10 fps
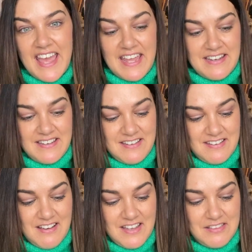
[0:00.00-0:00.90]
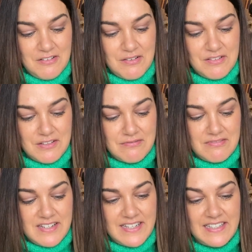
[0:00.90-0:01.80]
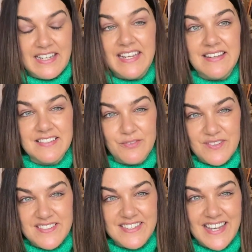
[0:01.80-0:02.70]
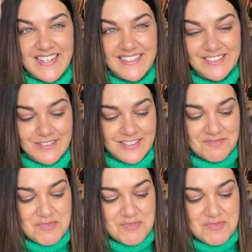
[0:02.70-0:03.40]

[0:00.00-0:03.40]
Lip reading: And I thought it was a really sophisticated look.